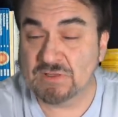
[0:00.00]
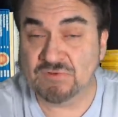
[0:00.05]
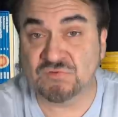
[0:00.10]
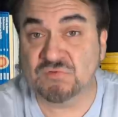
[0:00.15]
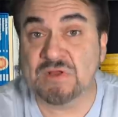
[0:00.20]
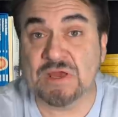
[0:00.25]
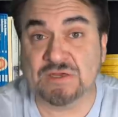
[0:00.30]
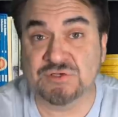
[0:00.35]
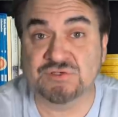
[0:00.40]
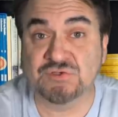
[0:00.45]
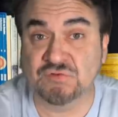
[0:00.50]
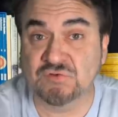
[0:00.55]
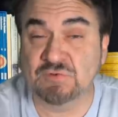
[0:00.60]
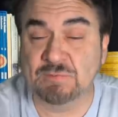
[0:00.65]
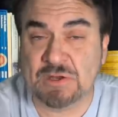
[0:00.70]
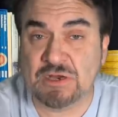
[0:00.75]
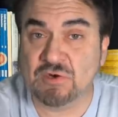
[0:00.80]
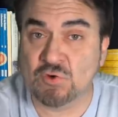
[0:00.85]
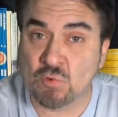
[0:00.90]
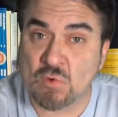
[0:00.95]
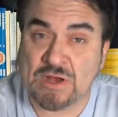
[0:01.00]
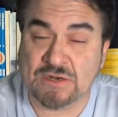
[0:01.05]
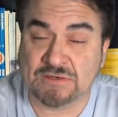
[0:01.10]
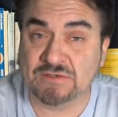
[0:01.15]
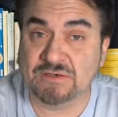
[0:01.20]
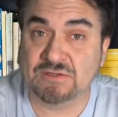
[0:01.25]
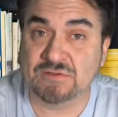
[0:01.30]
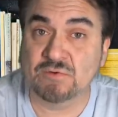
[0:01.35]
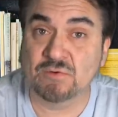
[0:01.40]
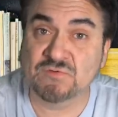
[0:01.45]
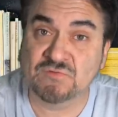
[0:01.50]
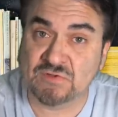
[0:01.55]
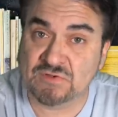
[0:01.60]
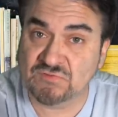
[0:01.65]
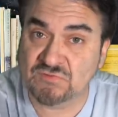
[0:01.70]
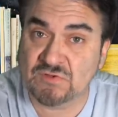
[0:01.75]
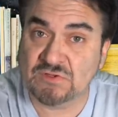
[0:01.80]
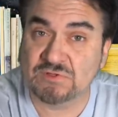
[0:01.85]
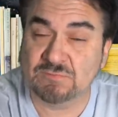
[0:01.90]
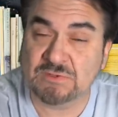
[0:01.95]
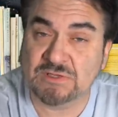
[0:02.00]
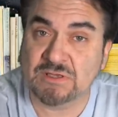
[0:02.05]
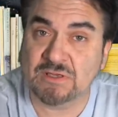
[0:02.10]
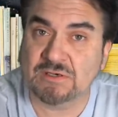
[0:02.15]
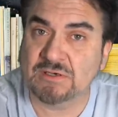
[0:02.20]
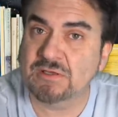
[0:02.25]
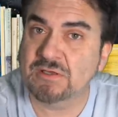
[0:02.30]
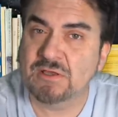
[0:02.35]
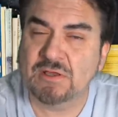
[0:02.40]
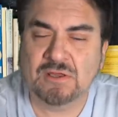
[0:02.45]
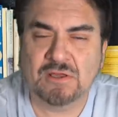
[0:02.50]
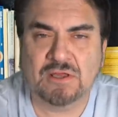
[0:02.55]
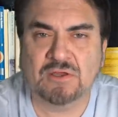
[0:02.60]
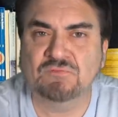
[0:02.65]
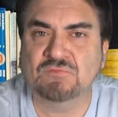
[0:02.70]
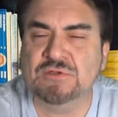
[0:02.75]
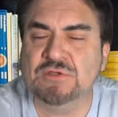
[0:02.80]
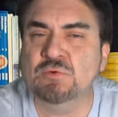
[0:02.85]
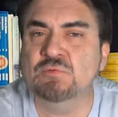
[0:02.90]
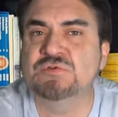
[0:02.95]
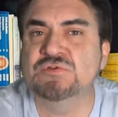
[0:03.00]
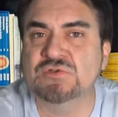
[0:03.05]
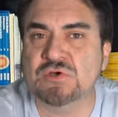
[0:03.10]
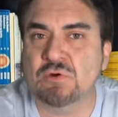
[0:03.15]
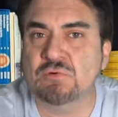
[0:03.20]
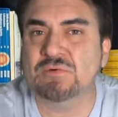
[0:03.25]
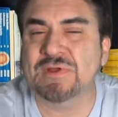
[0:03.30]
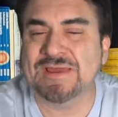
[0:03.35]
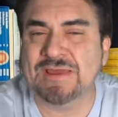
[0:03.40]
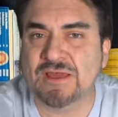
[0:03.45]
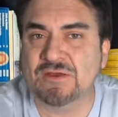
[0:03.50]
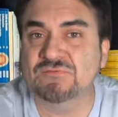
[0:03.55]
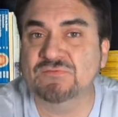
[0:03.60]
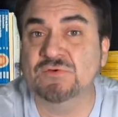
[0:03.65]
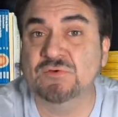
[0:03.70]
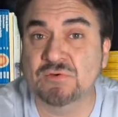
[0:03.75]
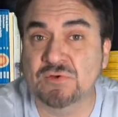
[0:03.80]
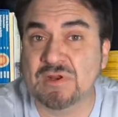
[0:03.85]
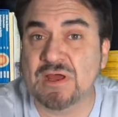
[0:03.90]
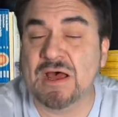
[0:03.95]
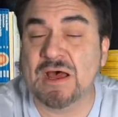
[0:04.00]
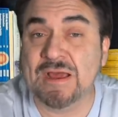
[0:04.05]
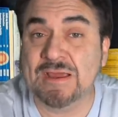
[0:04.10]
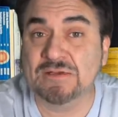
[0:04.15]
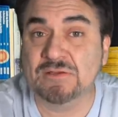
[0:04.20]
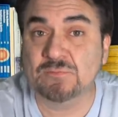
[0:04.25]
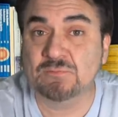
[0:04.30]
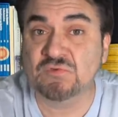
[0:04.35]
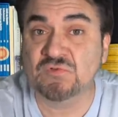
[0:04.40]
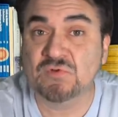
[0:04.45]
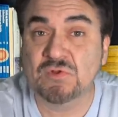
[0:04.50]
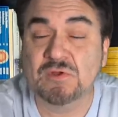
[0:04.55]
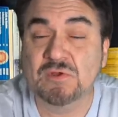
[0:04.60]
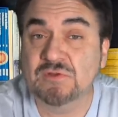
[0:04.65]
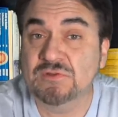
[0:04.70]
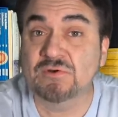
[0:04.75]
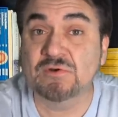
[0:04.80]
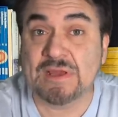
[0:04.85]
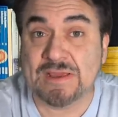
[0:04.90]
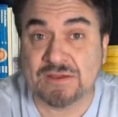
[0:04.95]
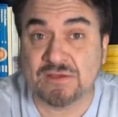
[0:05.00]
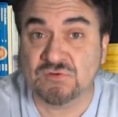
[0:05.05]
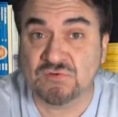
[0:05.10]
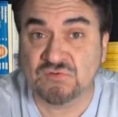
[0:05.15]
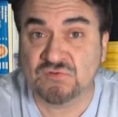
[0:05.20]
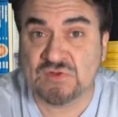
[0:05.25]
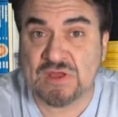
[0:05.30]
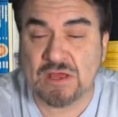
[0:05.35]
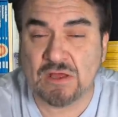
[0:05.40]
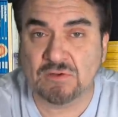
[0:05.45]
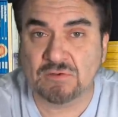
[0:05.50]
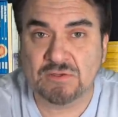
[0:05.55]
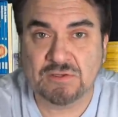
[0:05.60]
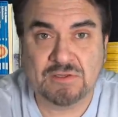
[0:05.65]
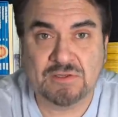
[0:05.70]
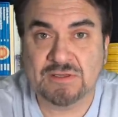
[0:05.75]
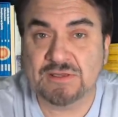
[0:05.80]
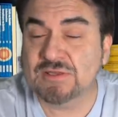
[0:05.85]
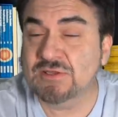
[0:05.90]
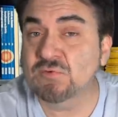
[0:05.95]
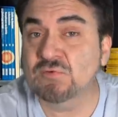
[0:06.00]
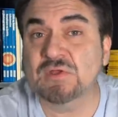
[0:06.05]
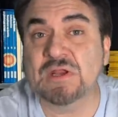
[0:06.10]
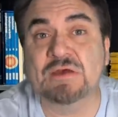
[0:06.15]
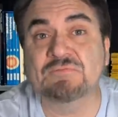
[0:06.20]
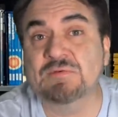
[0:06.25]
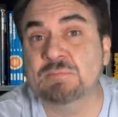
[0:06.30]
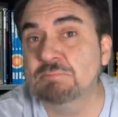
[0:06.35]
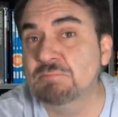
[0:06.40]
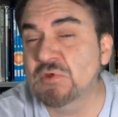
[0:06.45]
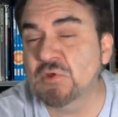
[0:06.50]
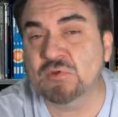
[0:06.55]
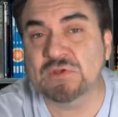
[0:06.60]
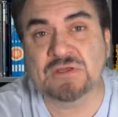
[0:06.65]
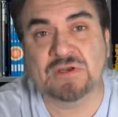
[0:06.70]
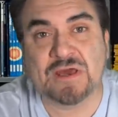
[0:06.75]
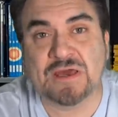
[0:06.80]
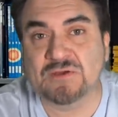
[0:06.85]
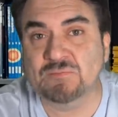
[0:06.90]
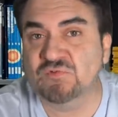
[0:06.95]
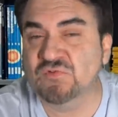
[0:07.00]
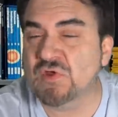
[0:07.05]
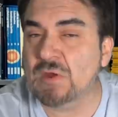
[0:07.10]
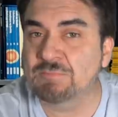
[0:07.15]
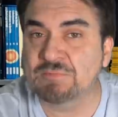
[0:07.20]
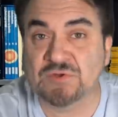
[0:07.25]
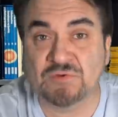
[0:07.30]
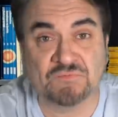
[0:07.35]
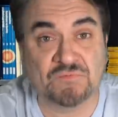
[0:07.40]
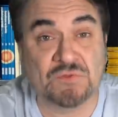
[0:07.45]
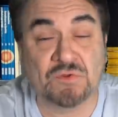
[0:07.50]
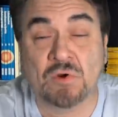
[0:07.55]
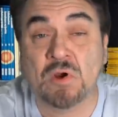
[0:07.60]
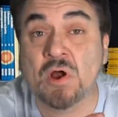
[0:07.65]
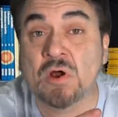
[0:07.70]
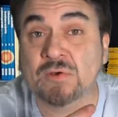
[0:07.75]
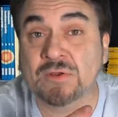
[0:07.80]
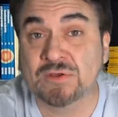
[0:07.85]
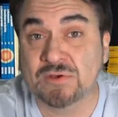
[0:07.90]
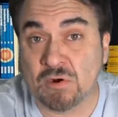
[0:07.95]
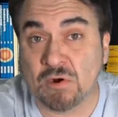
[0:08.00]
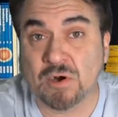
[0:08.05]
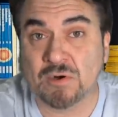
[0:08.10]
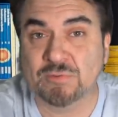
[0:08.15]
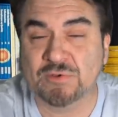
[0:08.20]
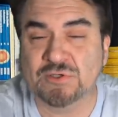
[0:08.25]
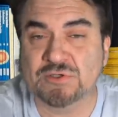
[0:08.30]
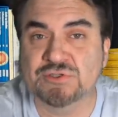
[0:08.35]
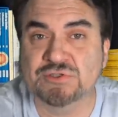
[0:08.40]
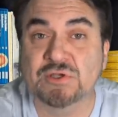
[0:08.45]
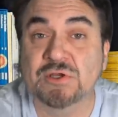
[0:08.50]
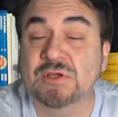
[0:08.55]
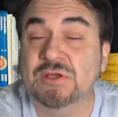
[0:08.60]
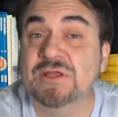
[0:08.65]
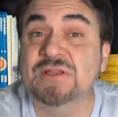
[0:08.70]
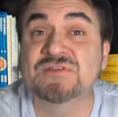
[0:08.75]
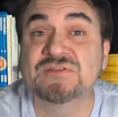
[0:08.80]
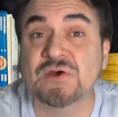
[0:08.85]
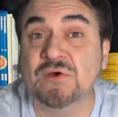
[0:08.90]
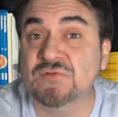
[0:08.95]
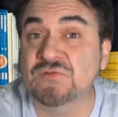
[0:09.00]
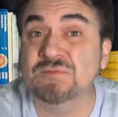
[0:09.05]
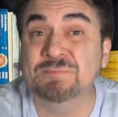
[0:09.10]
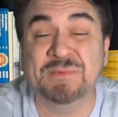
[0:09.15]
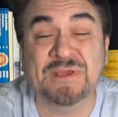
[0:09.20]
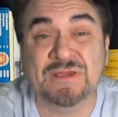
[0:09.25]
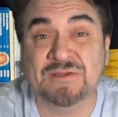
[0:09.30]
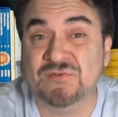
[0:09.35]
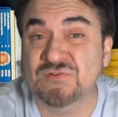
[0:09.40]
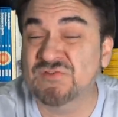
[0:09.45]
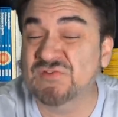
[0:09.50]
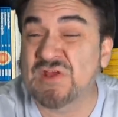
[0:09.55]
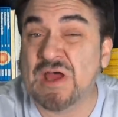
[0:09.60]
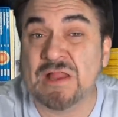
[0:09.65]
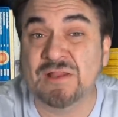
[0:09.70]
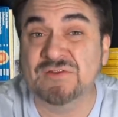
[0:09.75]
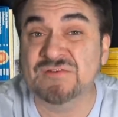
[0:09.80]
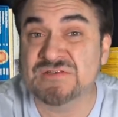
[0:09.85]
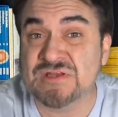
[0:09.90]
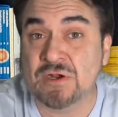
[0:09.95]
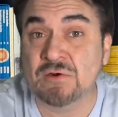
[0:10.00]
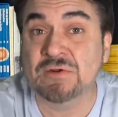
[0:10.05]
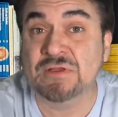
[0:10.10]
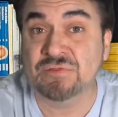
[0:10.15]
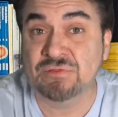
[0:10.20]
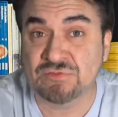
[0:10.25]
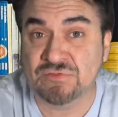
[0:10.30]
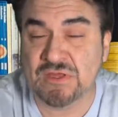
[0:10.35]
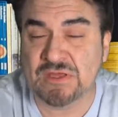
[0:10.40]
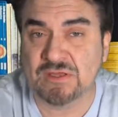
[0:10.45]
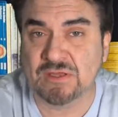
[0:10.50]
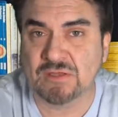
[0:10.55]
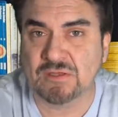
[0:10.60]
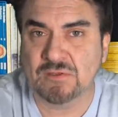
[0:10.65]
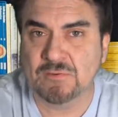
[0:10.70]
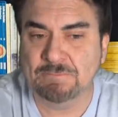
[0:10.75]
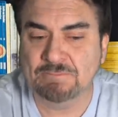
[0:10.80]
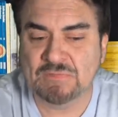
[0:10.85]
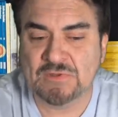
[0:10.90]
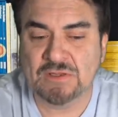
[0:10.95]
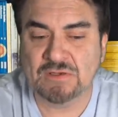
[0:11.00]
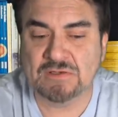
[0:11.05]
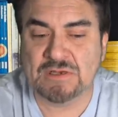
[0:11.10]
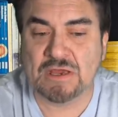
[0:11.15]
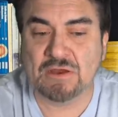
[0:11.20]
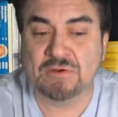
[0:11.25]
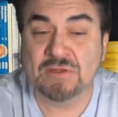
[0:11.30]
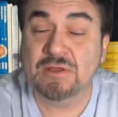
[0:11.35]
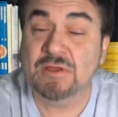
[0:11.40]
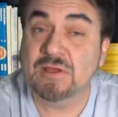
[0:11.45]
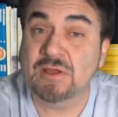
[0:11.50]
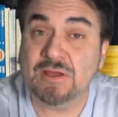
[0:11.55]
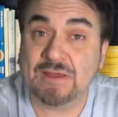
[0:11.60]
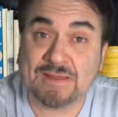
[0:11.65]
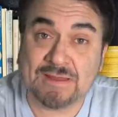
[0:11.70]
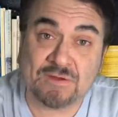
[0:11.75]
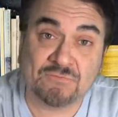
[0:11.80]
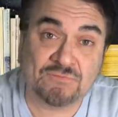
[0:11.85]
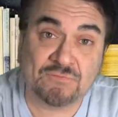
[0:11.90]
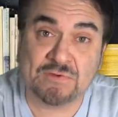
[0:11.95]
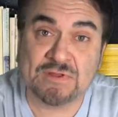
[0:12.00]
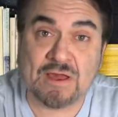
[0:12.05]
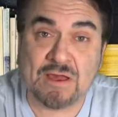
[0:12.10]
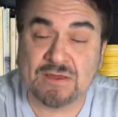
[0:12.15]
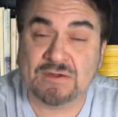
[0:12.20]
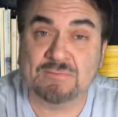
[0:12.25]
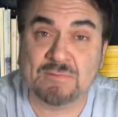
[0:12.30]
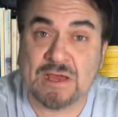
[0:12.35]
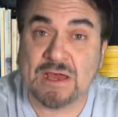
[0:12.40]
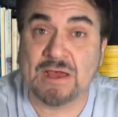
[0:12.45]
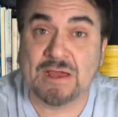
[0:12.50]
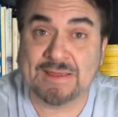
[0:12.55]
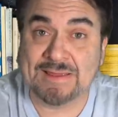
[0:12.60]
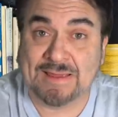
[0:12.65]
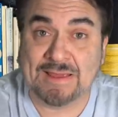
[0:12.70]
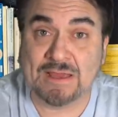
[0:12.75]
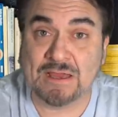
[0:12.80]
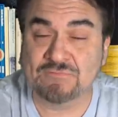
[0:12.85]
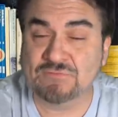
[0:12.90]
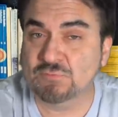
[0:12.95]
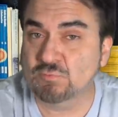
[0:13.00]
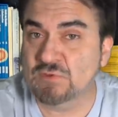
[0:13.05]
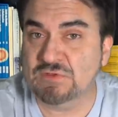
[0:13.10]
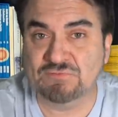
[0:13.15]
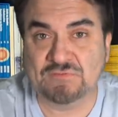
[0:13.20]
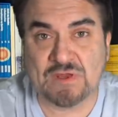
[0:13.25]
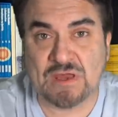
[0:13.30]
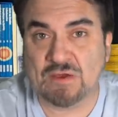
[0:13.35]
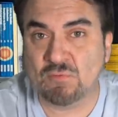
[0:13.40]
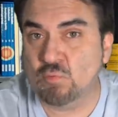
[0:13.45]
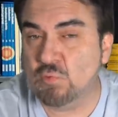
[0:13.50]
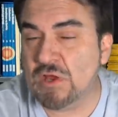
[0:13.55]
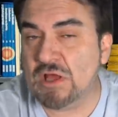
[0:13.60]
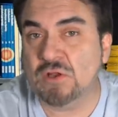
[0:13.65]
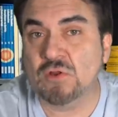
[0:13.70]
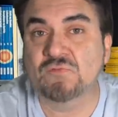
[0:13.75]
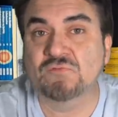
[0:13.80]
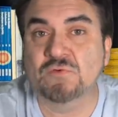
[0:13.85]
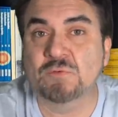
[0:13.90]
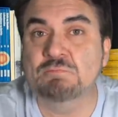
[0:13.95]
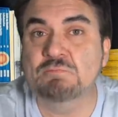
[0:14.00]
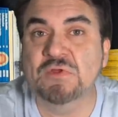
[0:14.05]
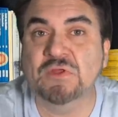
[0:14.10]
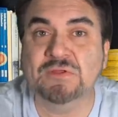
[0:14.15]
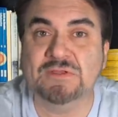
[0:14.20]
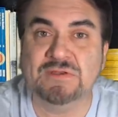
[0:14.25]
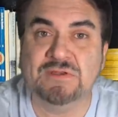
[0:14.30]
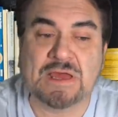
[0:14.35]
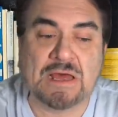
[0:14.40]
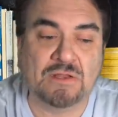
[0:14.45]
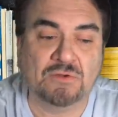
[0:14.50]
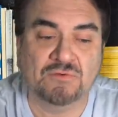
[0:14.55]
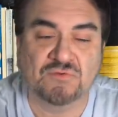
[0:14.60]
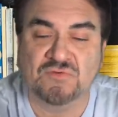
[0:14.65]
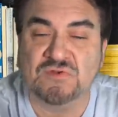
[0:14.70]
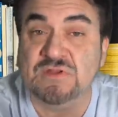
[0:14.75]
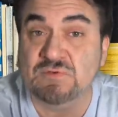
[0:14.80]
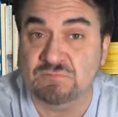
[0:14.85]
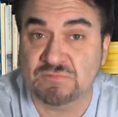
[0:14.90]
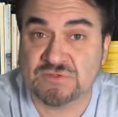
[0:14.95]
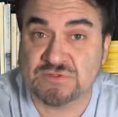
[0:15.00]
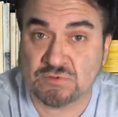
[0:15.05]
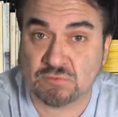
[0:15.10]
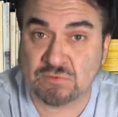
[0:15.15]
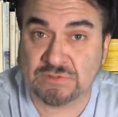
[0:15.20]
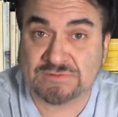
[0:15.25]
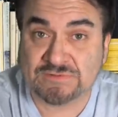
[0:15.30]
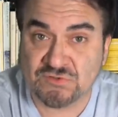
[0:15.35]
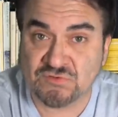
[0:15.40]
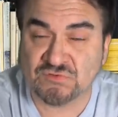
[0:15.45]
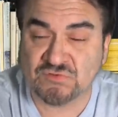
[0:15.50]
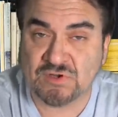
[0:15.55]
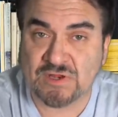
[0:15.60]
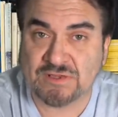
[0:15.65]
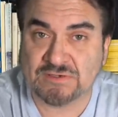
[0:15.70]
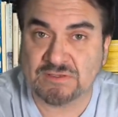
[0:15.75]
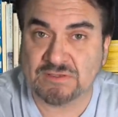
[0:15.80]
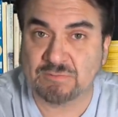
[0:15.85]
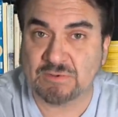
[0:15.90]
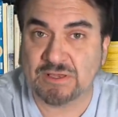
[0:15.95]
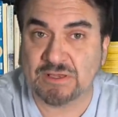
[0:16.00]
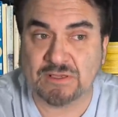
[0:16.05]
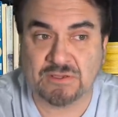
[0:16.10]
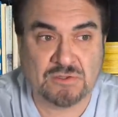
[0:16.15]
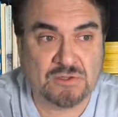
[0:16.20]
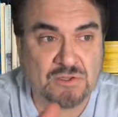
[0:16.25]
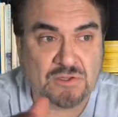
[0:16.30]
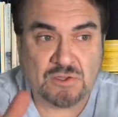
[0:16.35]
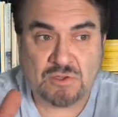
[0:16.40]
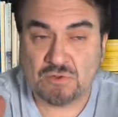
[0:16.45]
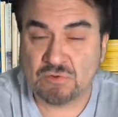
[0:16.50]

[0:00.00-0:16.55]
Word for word: It's not just about quantity, though, as I said in the beginning. If you don't have good items, they're not going to sell. You could have a million items up, but if they're all garbage, it doesn't mean a solitary thing. Now, every item I have, and we've got well over a million dollars in inventory listed on eBay,